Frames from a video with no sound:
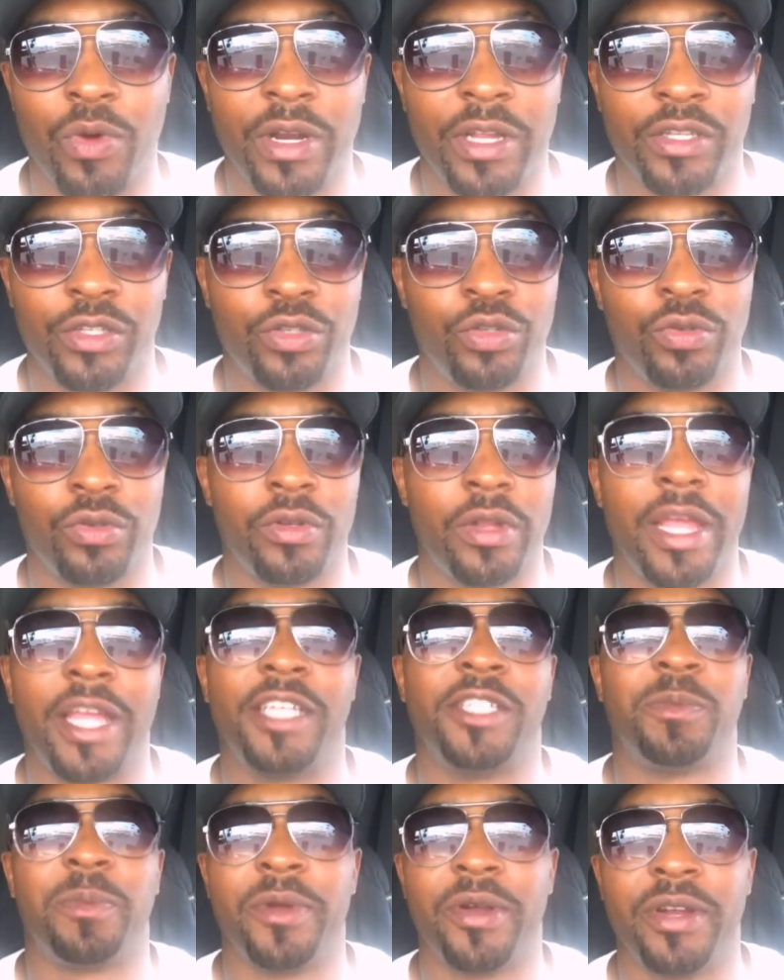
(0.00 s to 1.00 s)
to
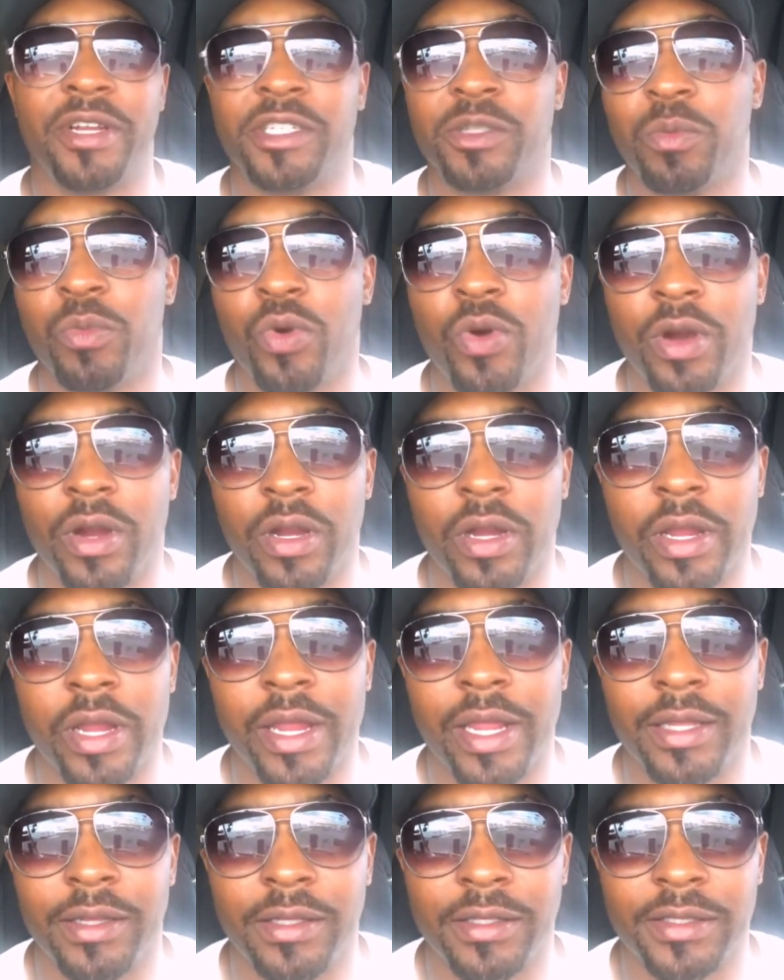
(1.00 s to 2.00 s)
experience more
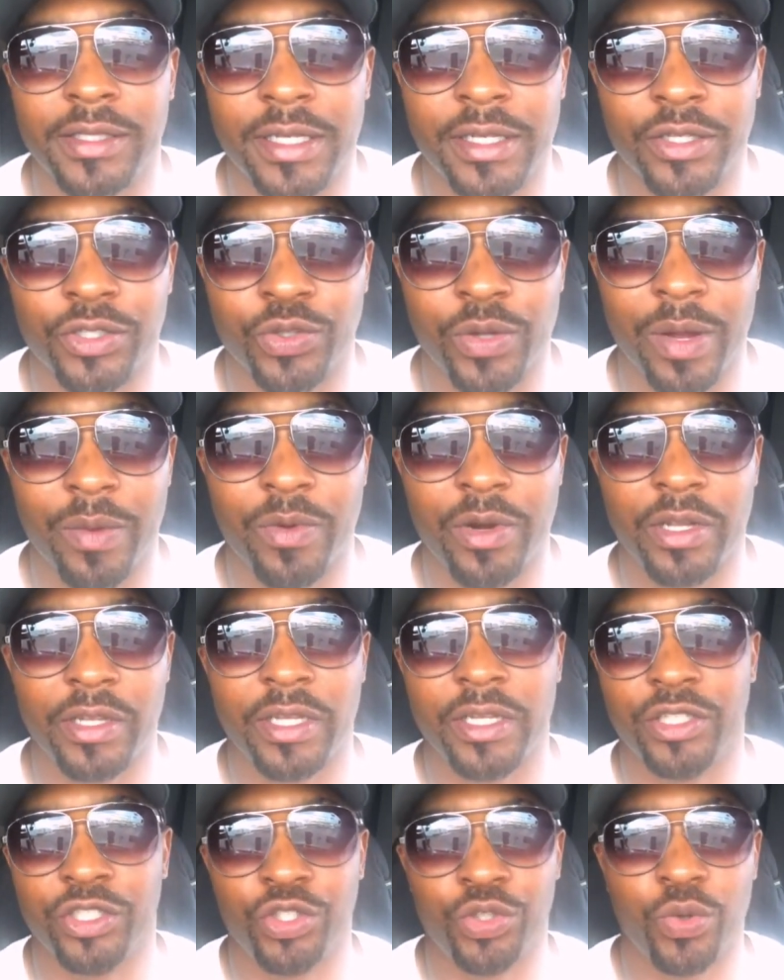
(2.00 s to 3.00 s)
in this industry. I want to
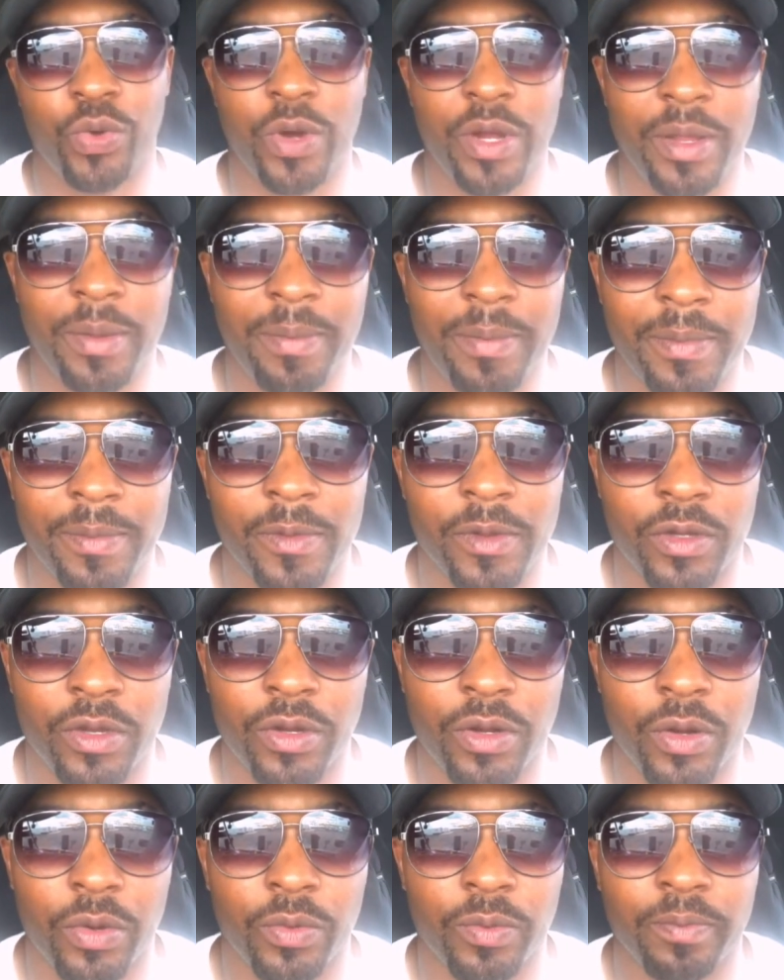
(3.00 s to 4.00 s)
enjoy,
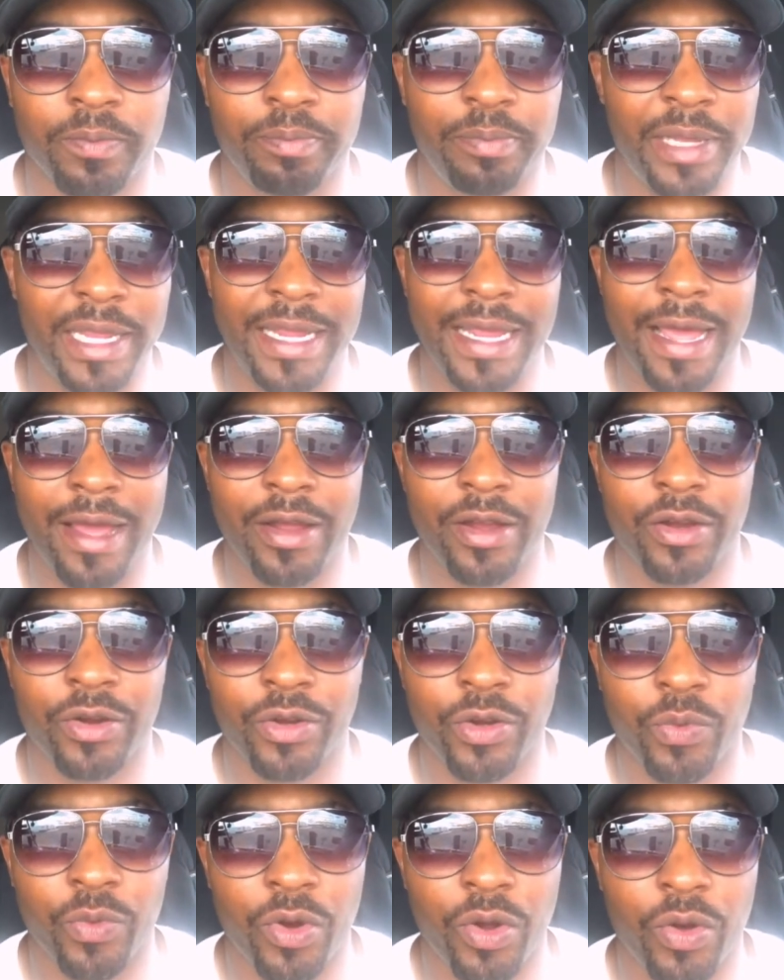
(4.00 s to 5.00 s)
being out here
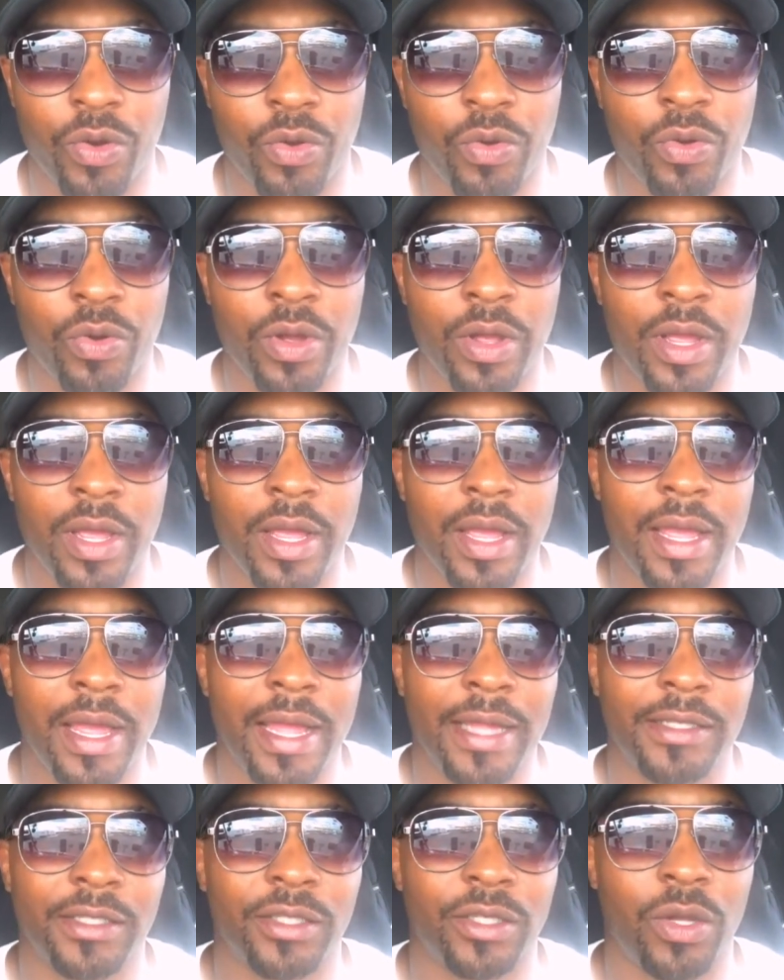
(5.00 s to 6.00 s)
on the road.
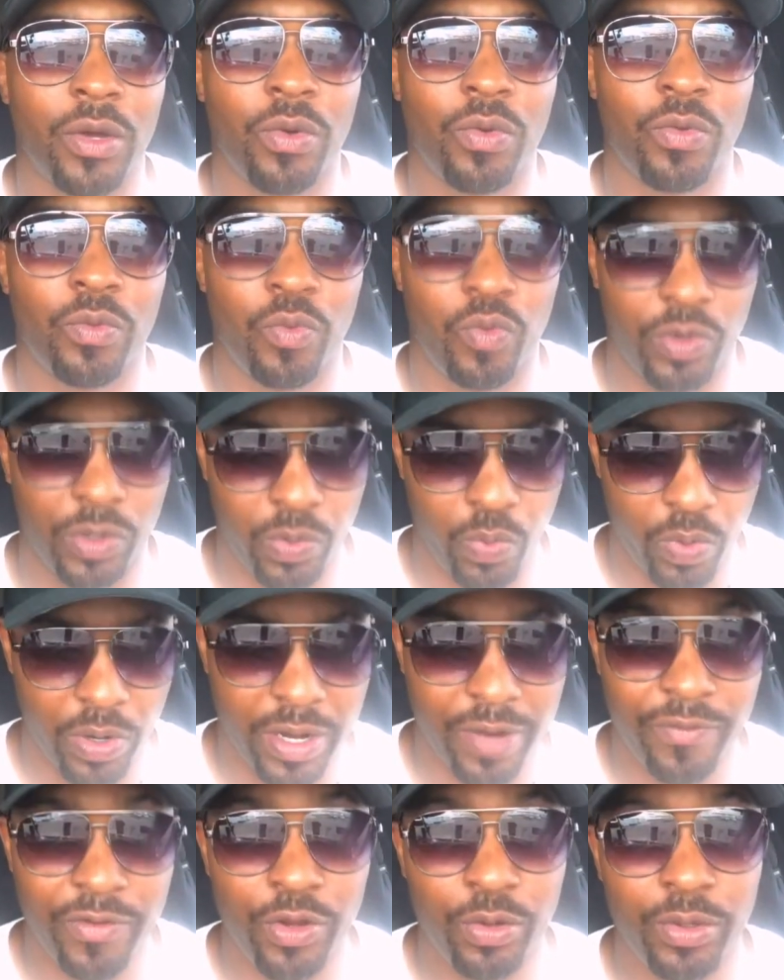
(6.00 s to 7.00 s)
And so
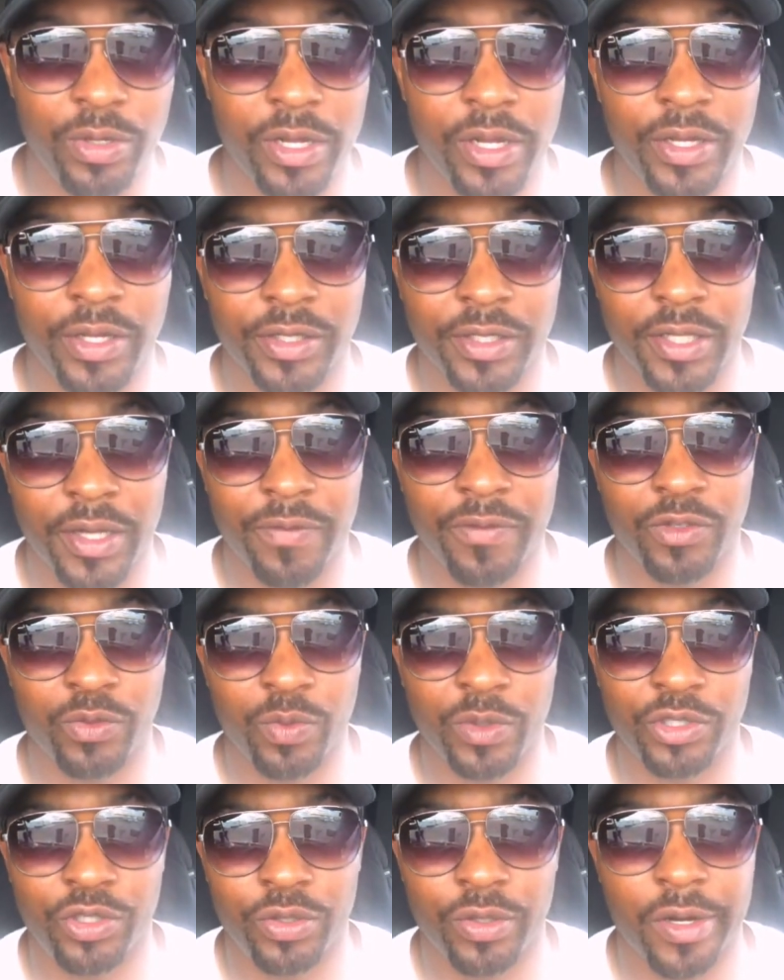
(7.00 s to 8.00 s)
whatever you tell yourself is
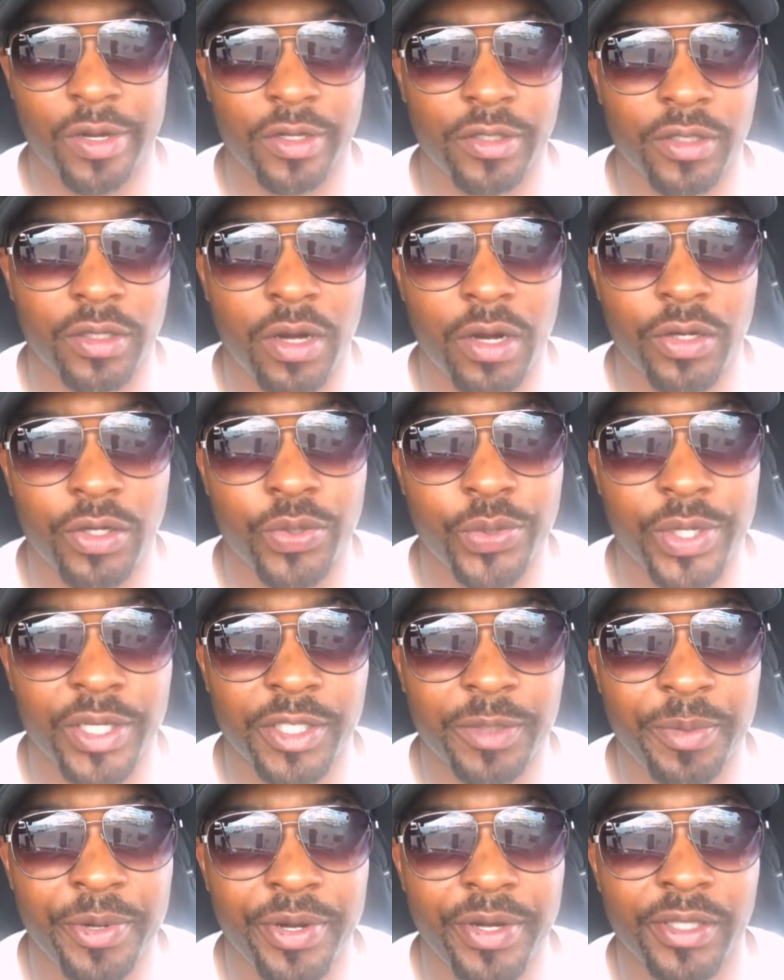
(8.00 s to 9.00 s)
what you're going to start to
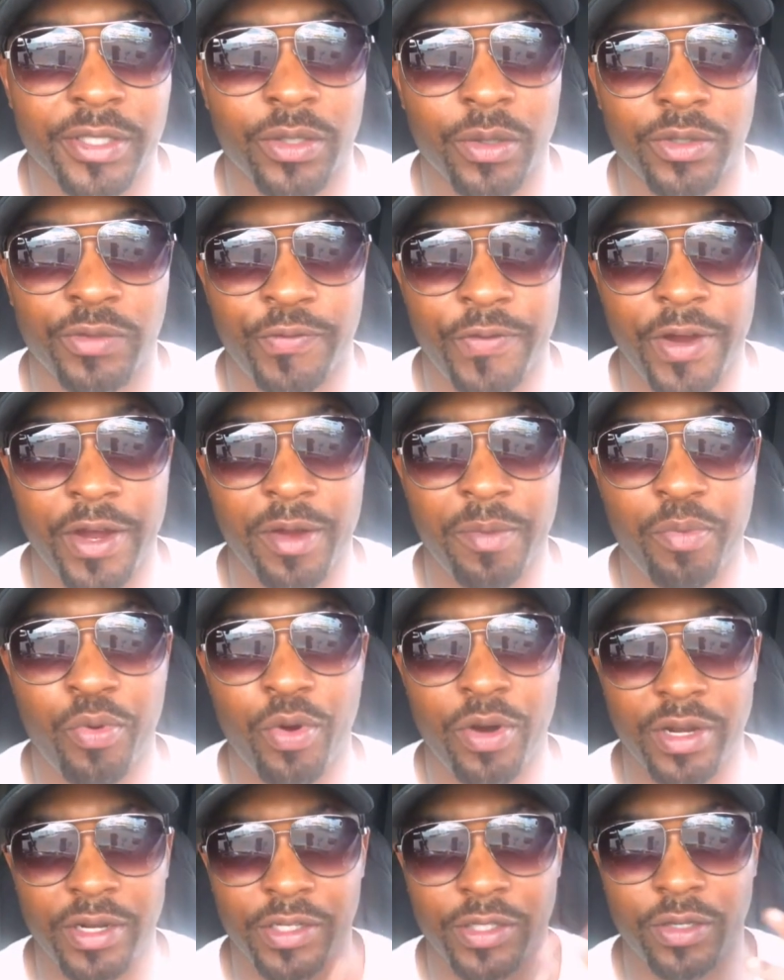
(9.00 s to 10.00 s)
experience. So it's very
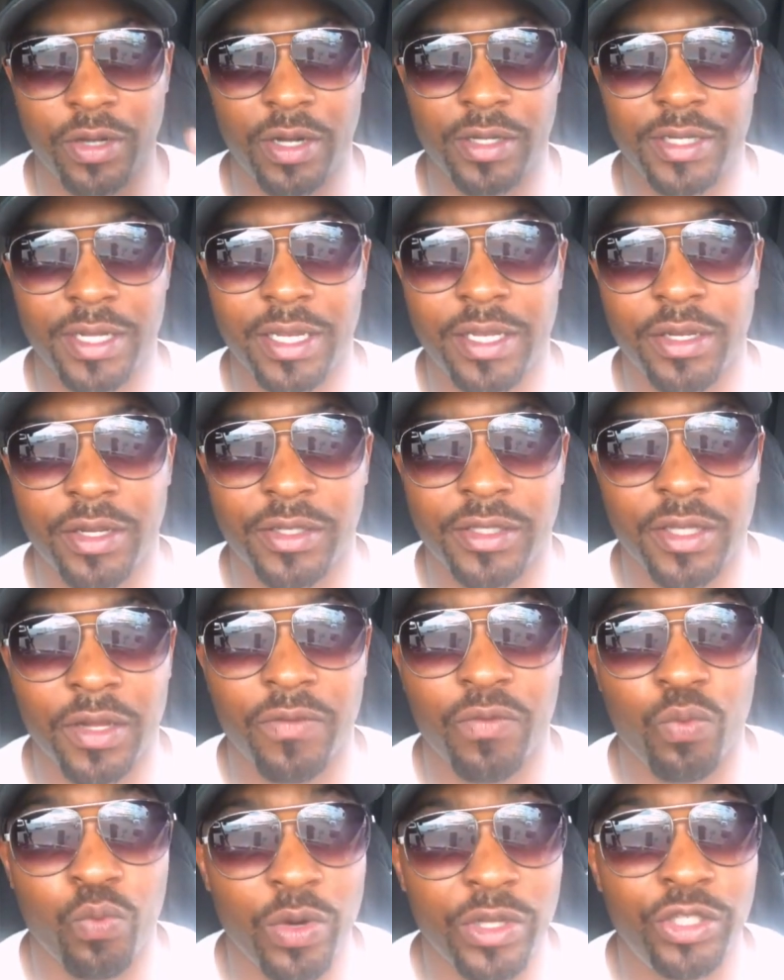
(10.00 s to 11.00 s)
important to start telling
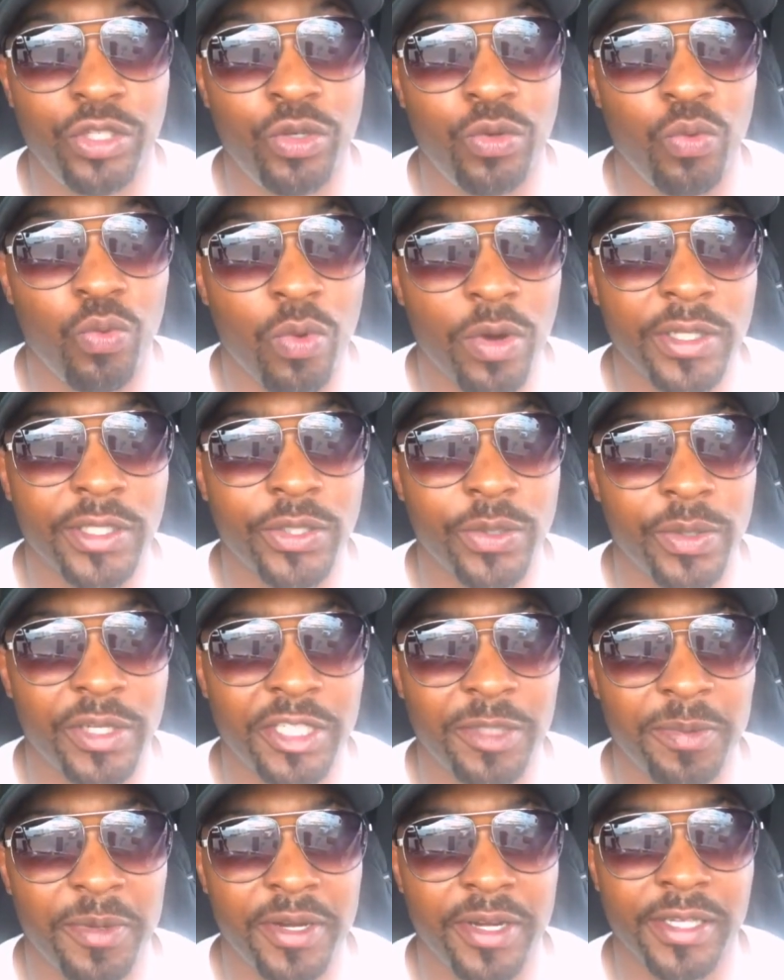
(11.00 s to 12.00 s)
yourself what you want to
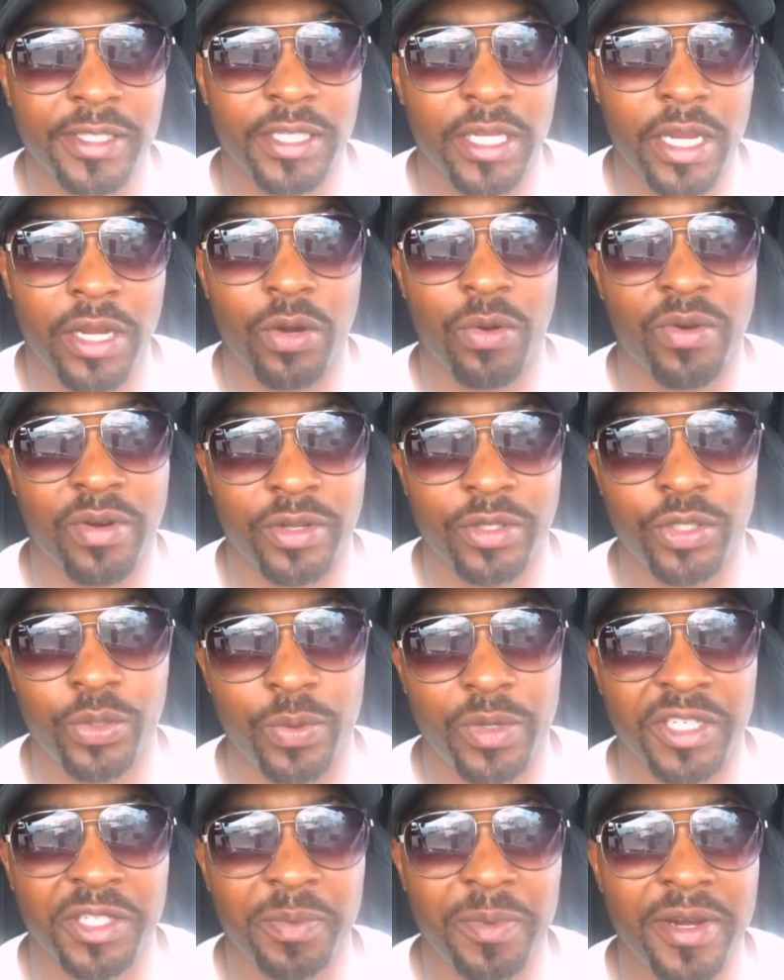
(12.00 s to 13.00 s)
experience in order
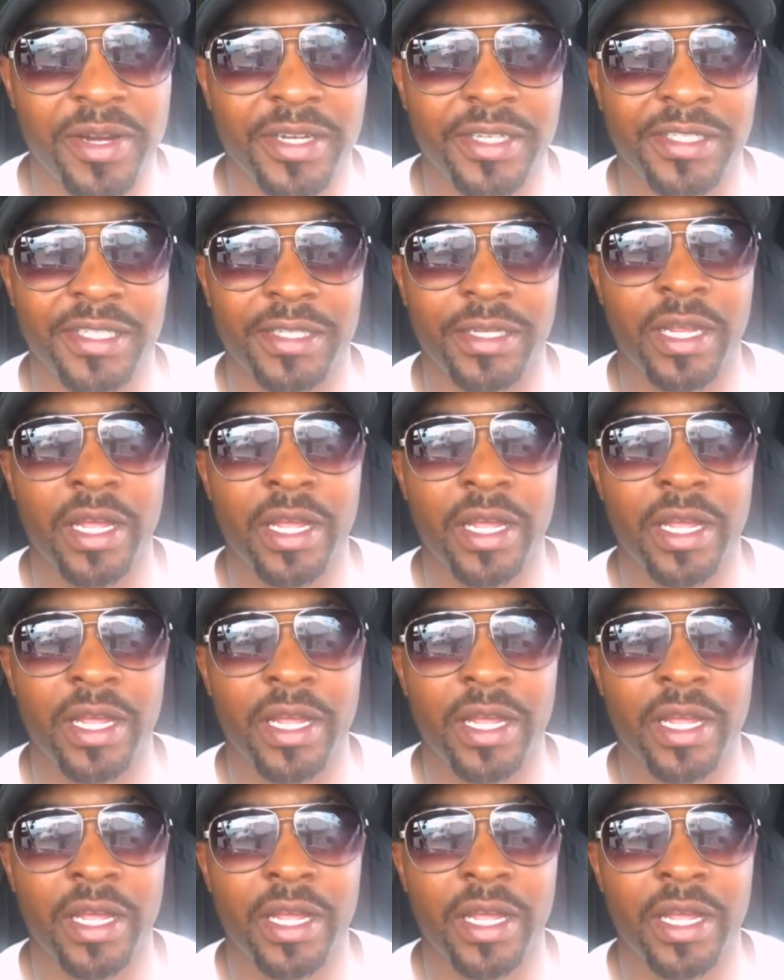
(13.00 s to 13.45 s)
to experience it.